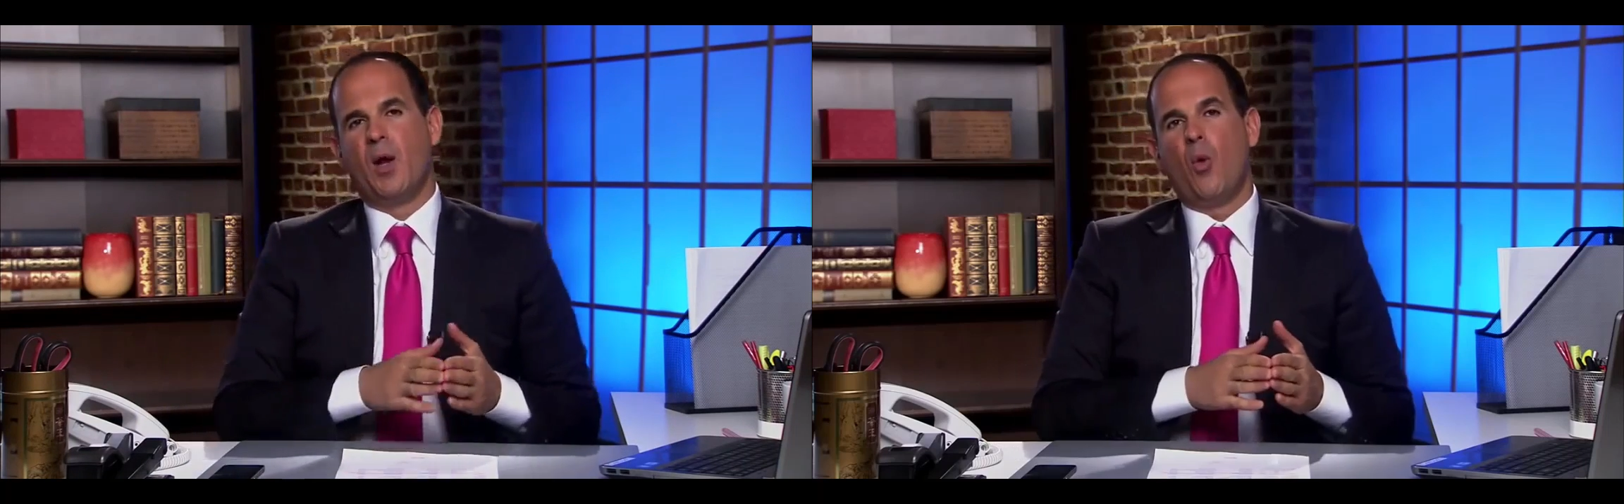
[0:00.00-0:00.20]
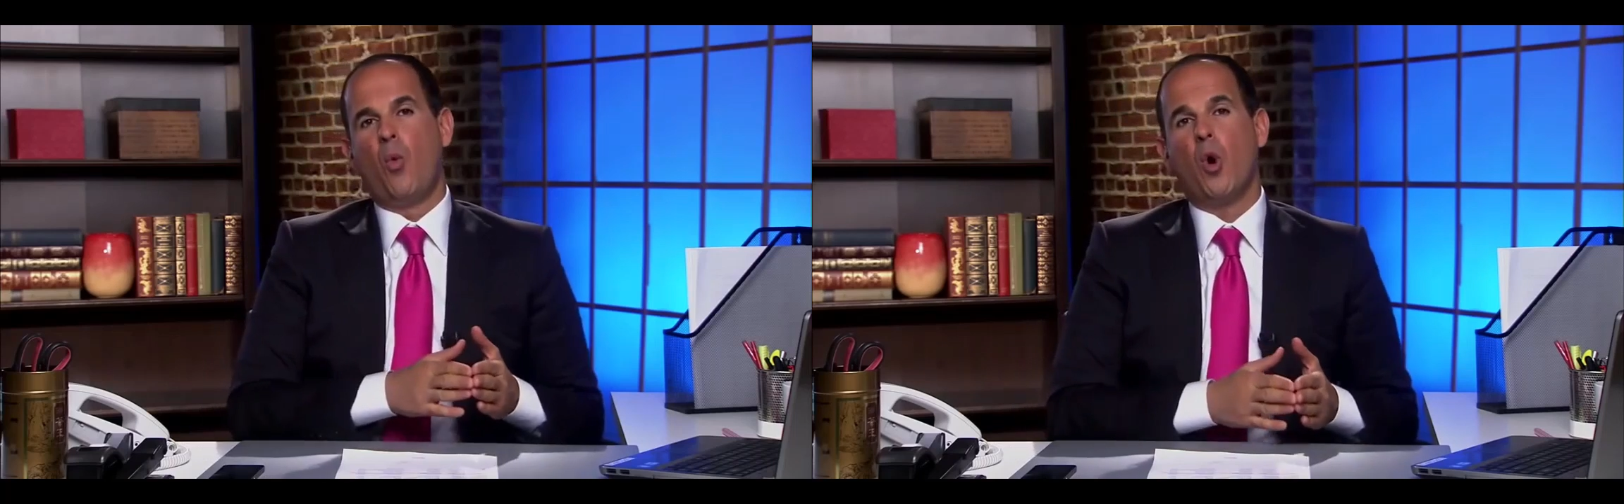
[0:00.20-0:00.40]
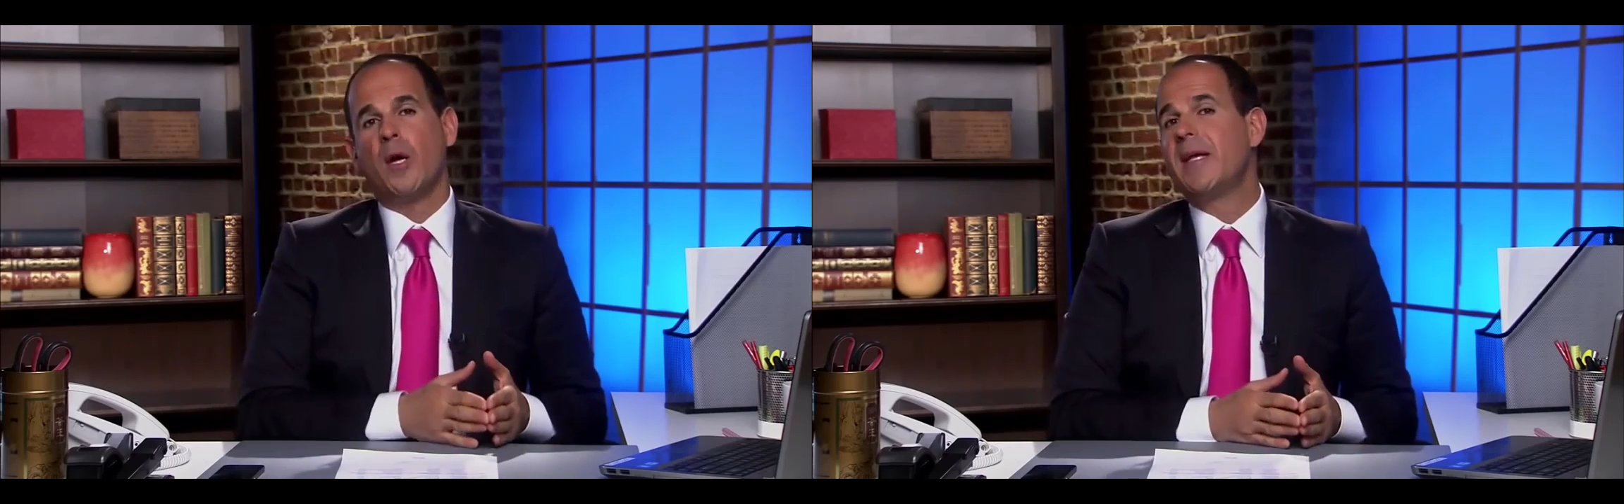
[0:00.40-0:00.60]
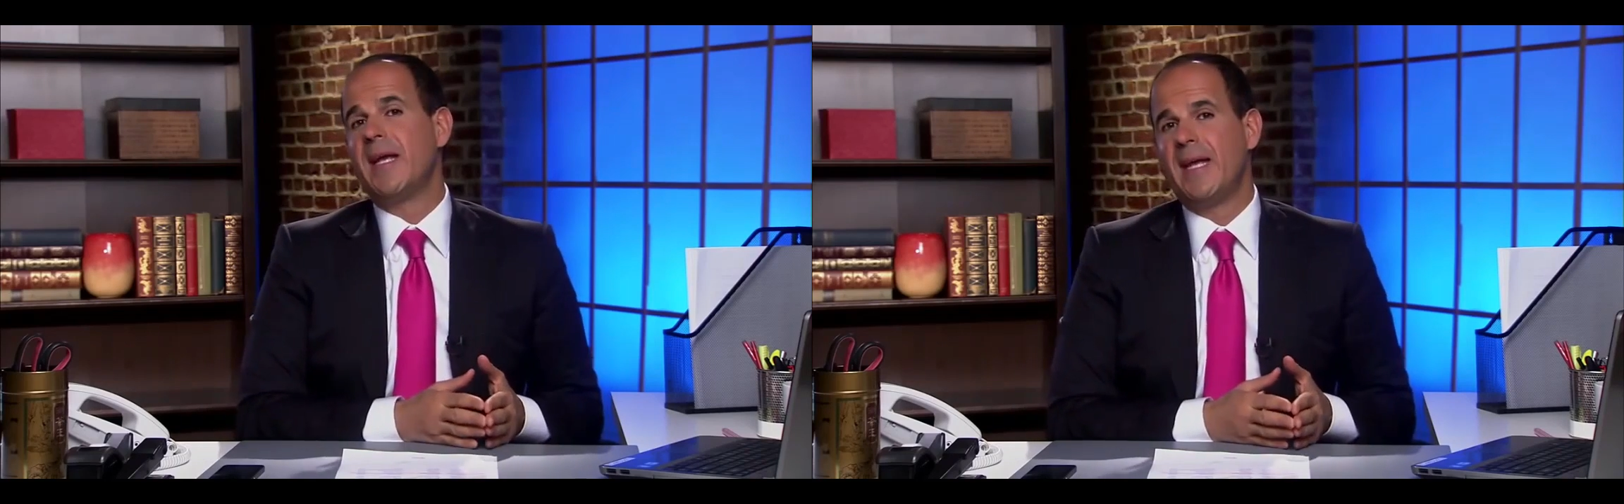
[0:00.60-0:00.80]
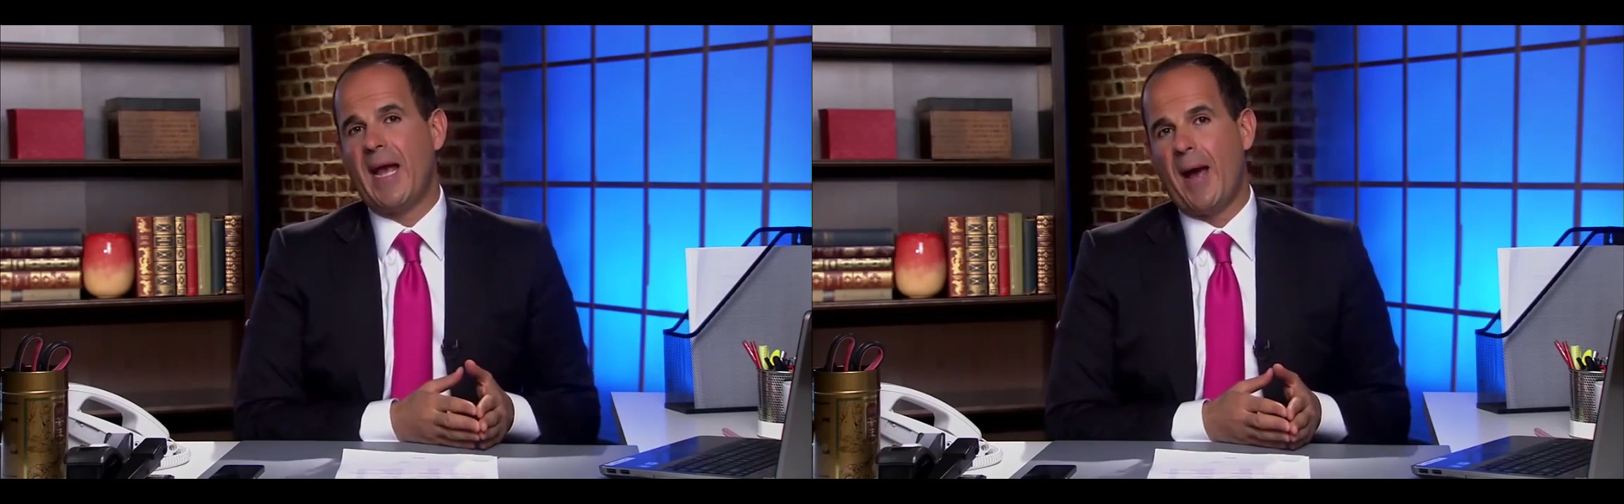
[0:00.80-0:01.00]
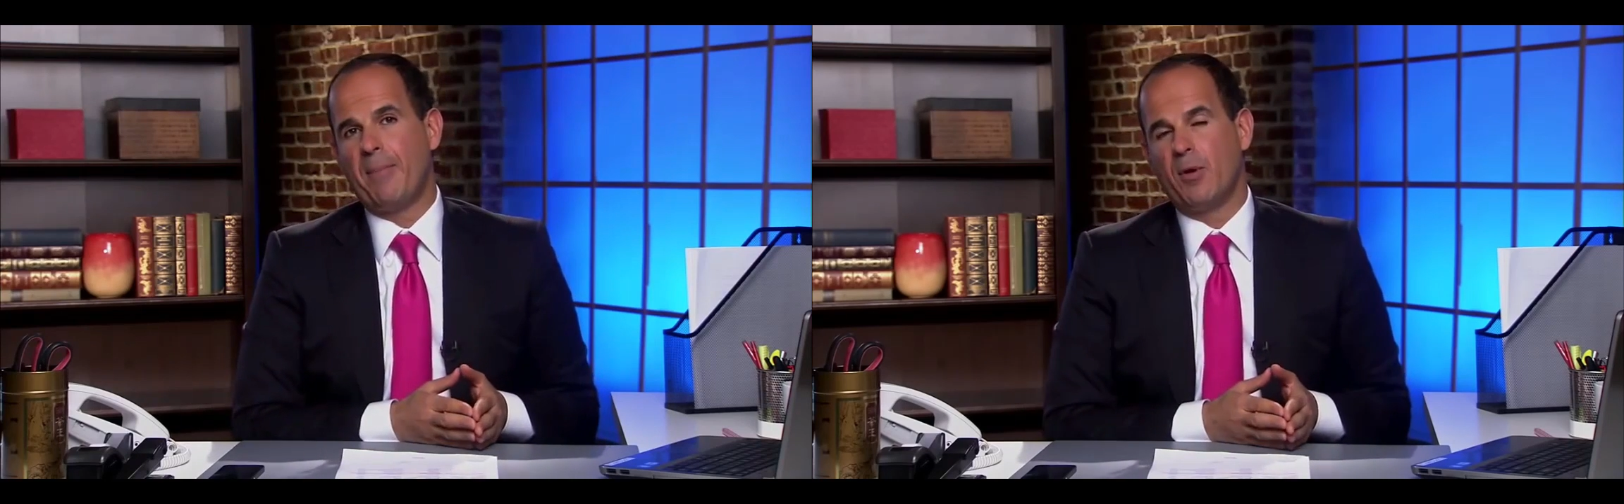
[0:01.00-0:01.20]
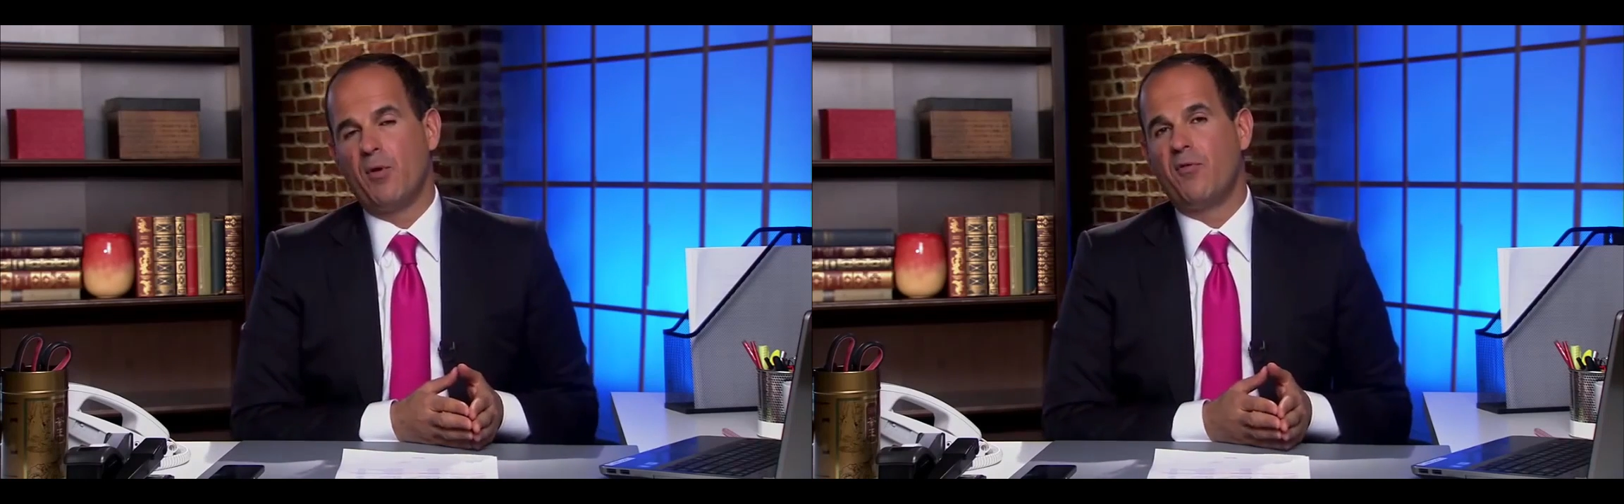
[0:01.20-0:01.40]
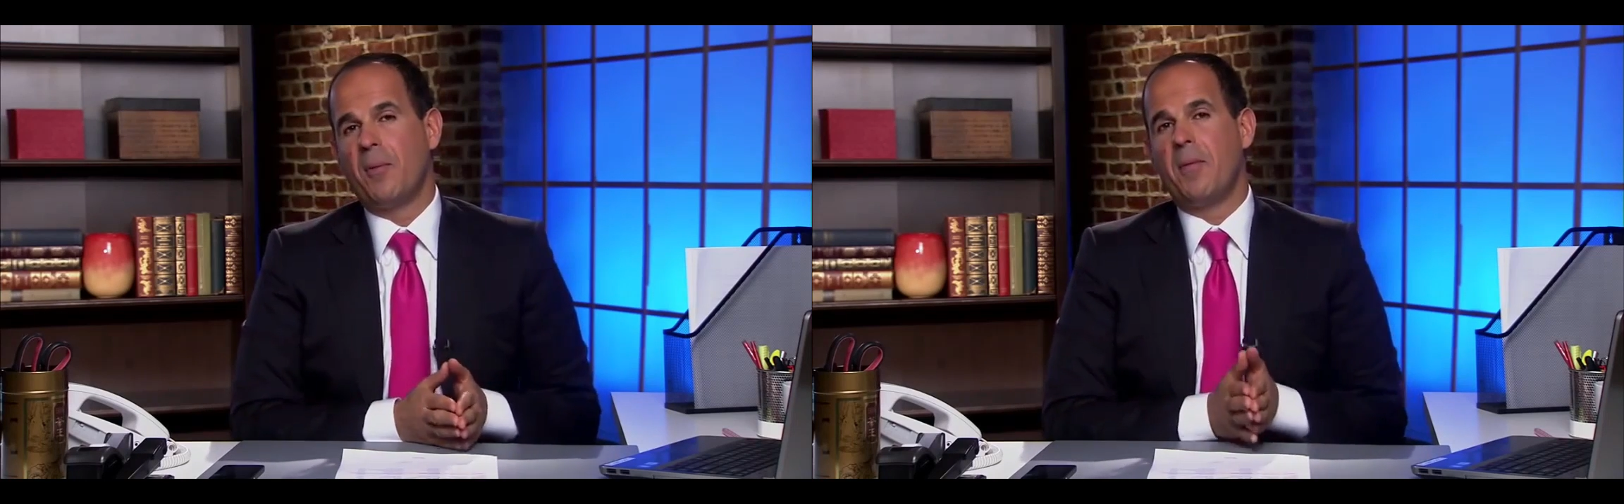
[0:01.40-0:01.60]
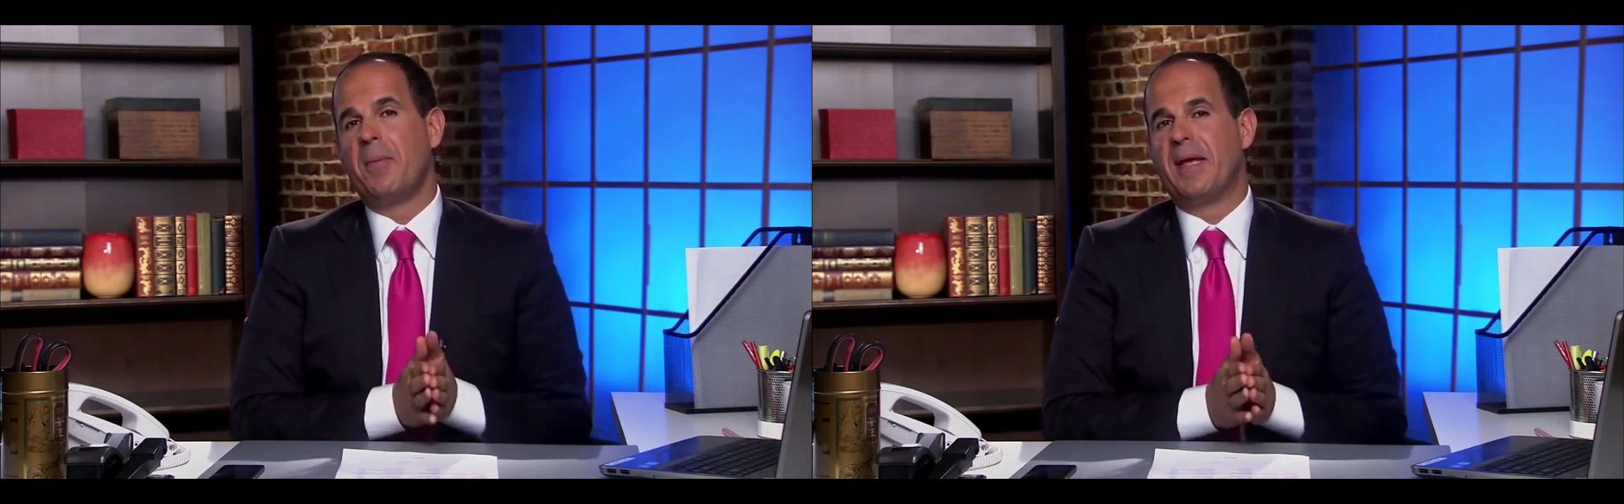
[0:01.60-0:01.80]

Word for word: working capital from the